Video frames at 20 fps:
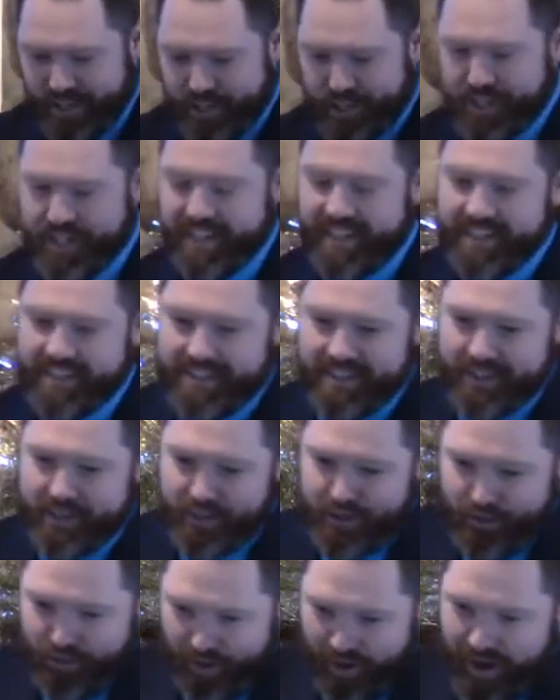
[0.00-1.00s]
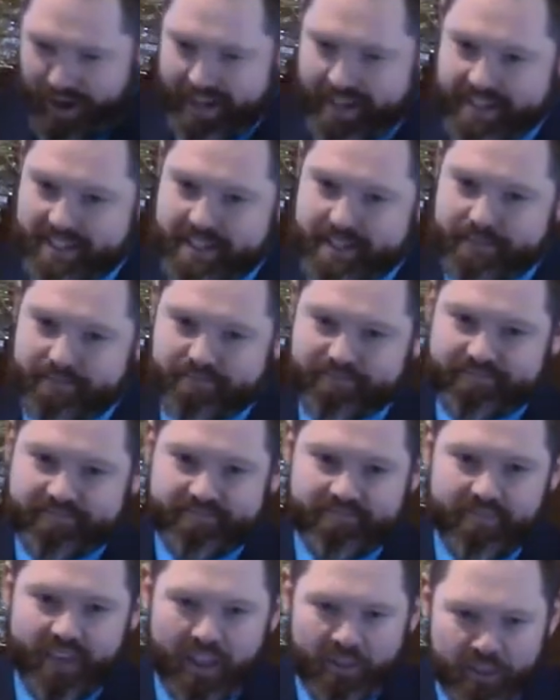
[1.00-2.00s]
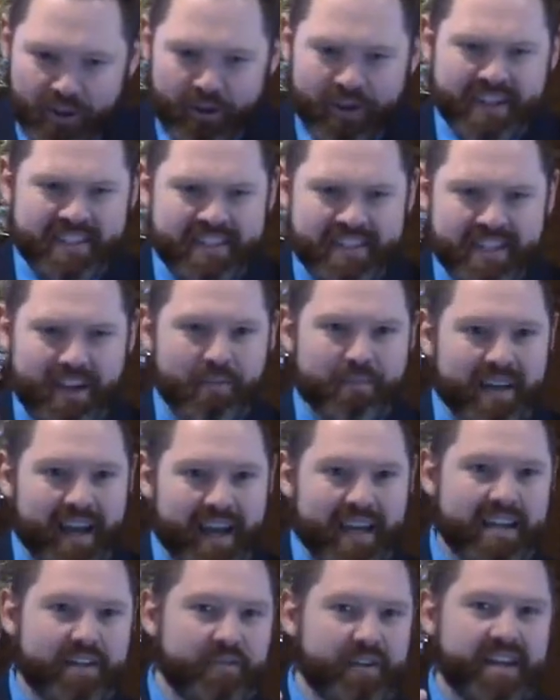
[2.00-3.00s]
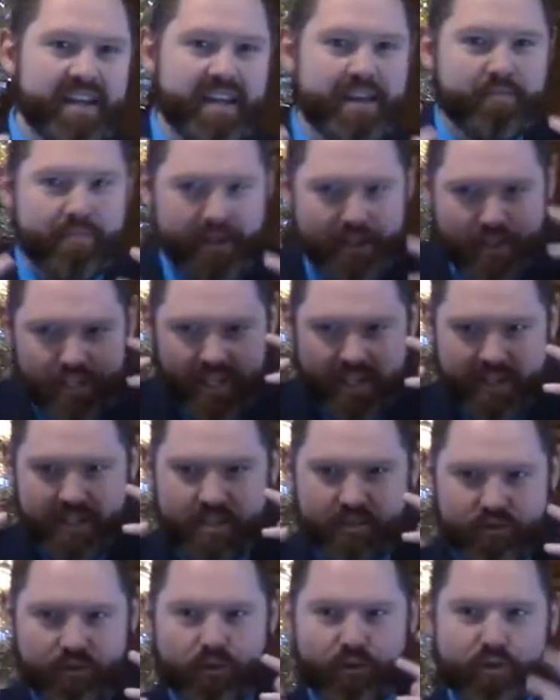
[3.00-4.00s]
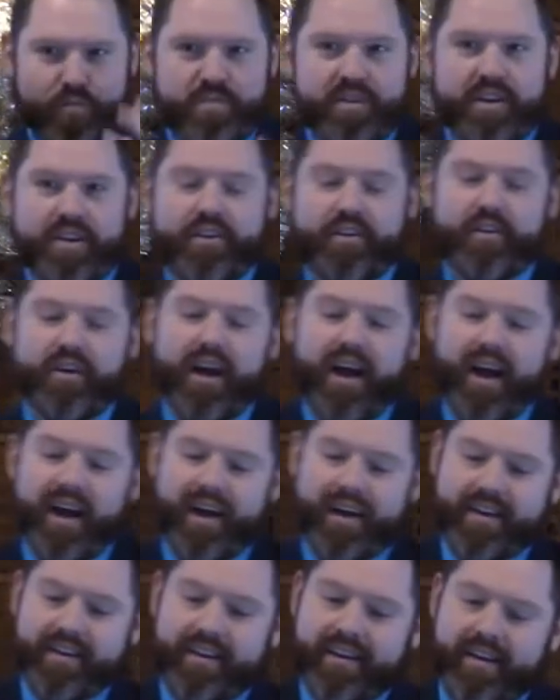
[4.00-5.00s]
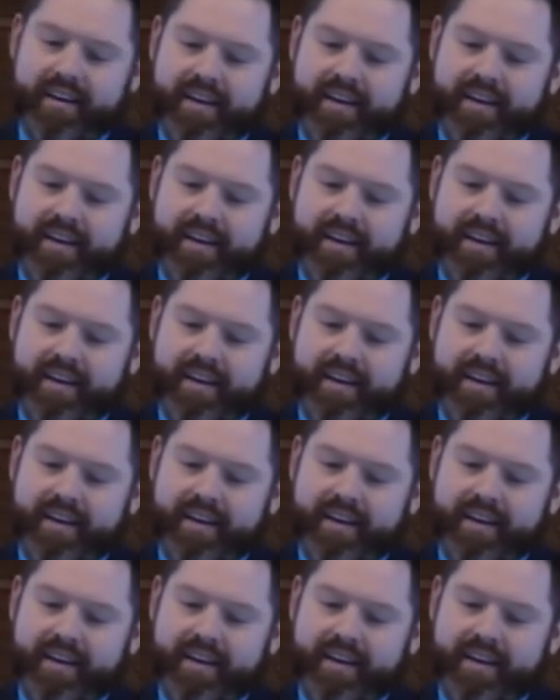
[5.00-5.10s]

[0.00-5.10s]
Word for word: Jesus Christ, there is some kind of an image that is formed in your head.